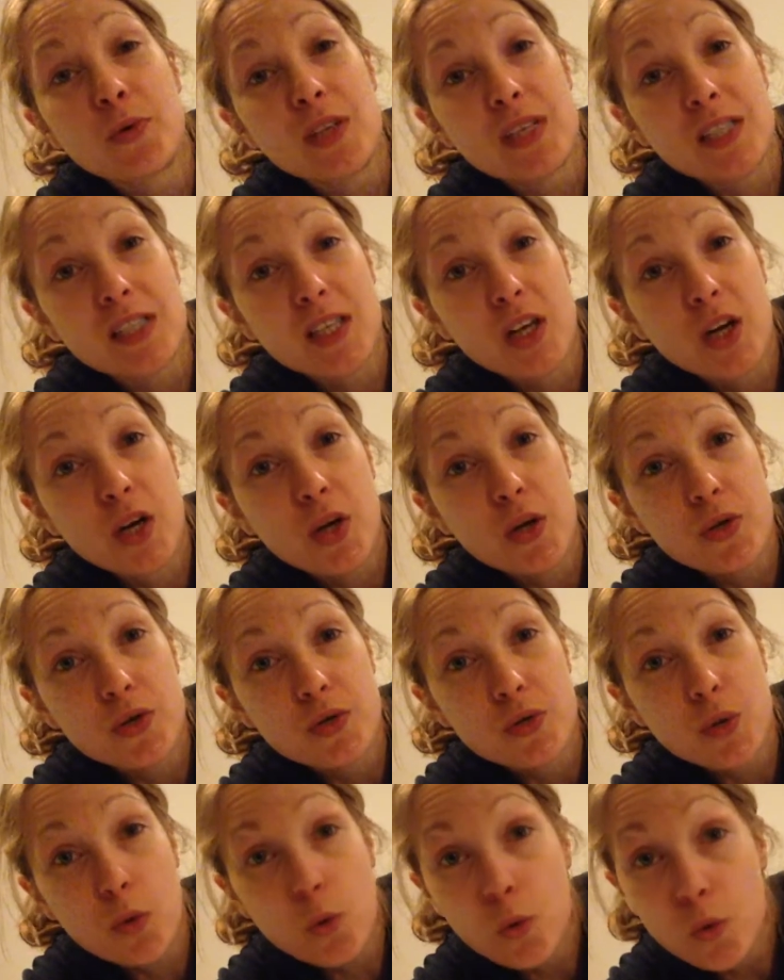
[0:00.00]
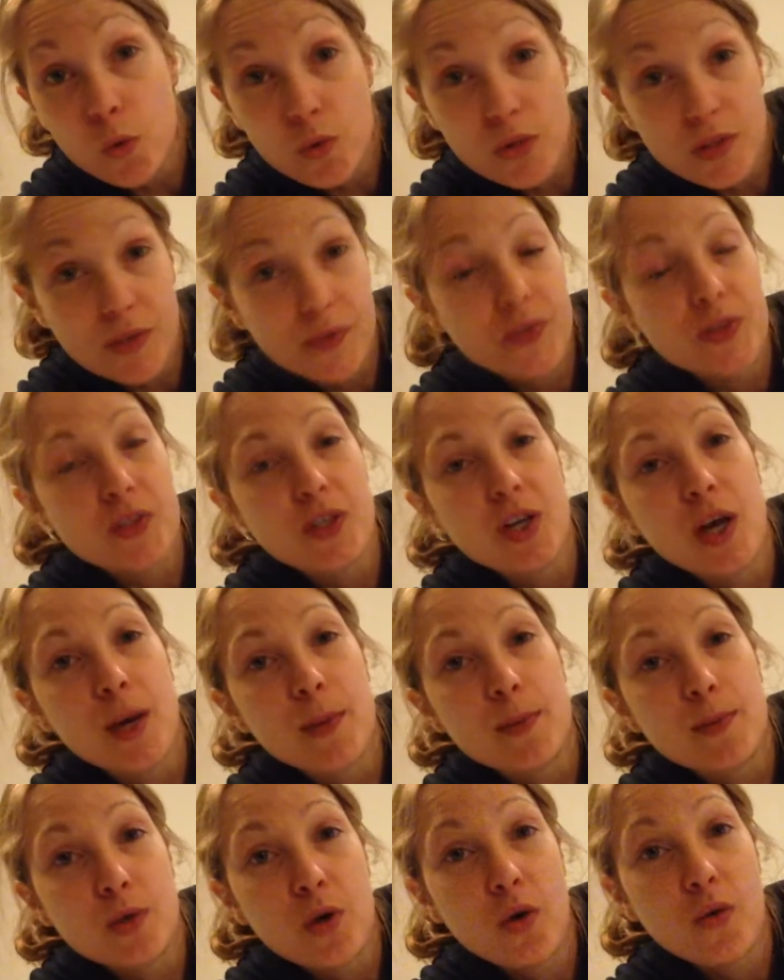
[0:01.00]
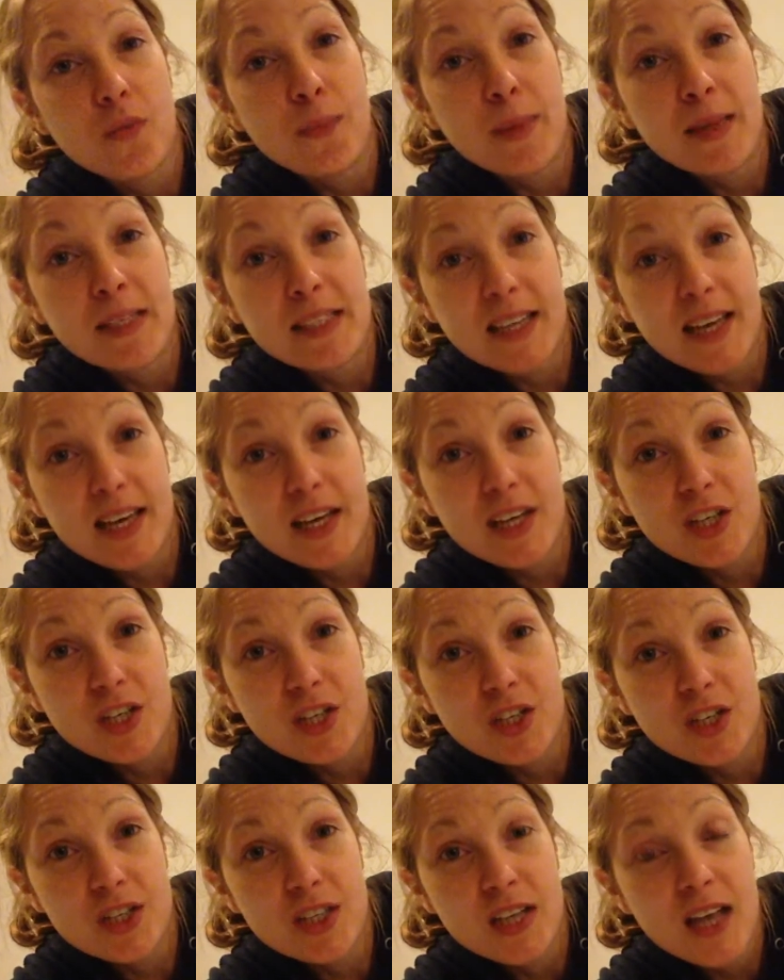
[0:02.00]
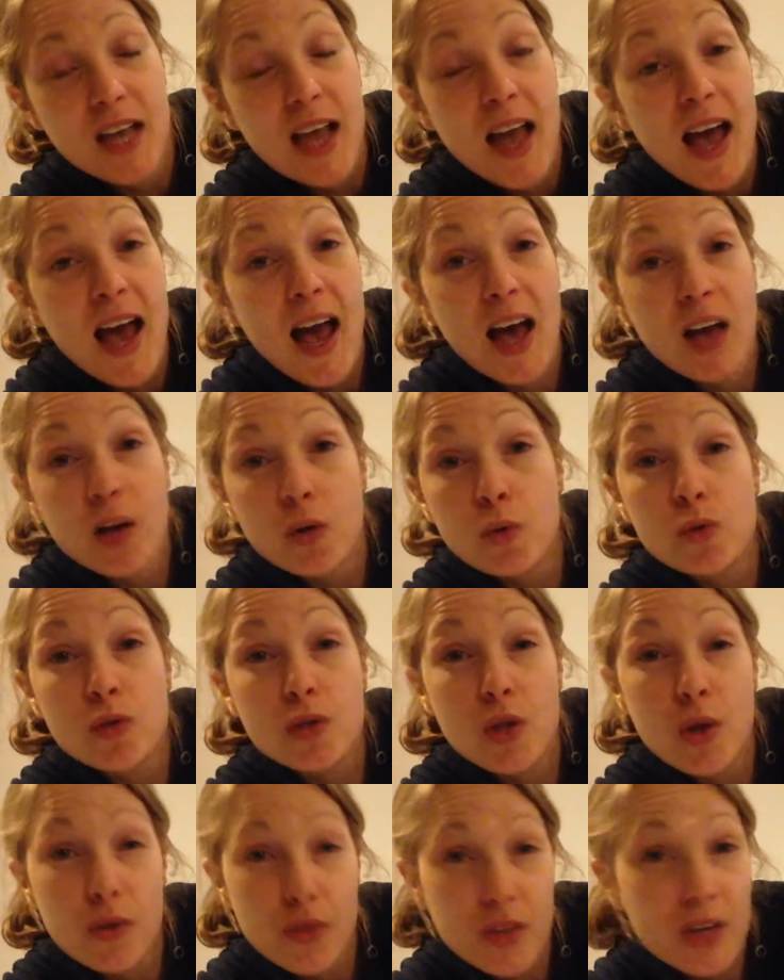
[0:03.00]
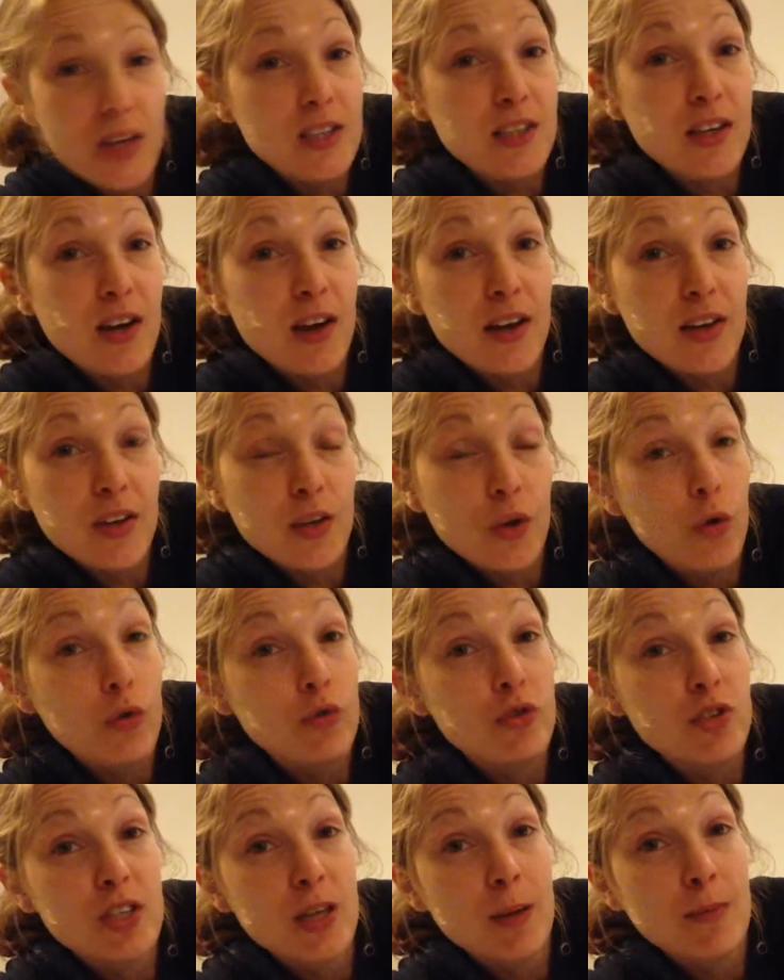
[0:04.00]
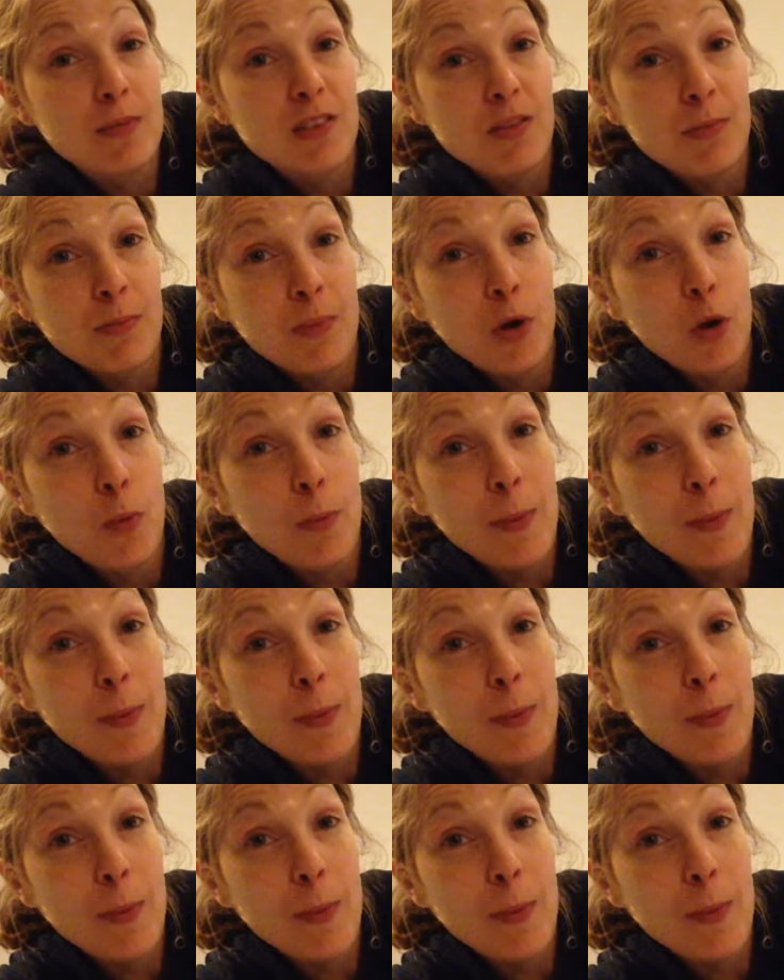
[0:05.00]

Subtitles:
This includes all different types of medications and also things like the contraceptive pill.